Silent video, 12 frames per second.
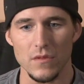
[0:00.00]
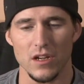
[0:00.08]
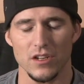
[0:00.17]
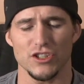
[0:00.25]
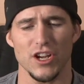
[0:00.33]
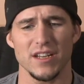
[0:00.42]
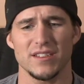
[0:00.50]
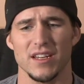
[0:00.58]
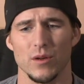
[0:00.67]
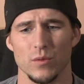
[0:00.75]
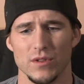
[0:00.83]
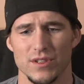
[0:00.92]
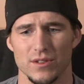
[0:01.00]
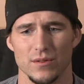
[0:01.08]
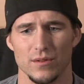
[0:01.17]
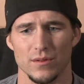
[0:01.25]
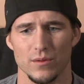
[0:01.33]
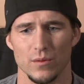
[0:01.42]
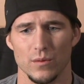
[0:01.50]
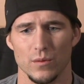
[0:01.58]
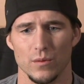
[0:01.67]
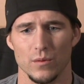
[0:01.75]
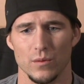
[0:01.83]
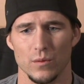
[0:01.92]
JT was
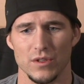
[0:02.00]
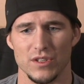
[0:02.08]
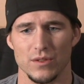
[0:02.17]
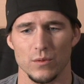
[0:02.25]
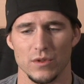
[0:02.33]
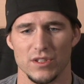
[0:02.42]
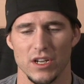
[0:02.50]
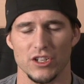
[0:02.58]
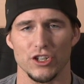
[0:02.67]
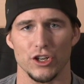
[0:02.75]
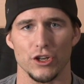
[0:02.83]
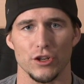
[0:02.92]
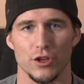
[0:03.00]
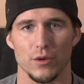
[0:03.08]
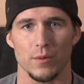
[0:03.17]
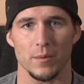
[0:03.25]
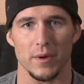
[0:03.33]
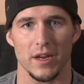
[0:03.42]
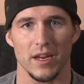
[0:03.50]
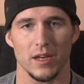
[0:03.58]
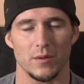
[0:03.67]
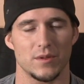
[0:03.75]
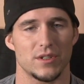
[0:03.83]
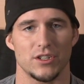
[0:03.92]
such a good human being.
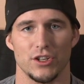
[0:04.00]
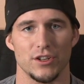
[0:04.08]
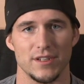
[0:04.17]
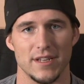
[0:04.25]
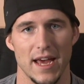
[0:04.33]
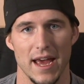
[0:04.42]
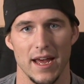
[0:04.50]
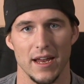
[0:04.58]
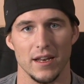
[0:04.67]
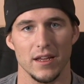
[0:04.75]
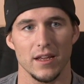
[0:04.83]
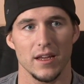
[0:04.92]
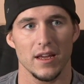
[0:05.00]
He was such a good dad.